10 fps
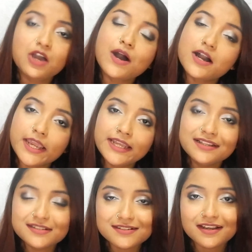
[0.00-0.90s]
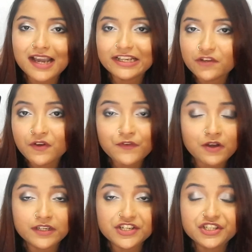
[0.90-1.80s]
Now again, this is a kind of a
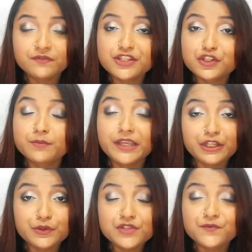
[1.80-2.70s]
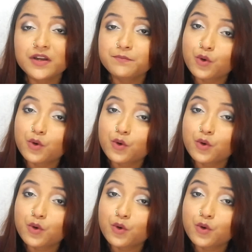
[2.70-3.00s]
foundation which could be used for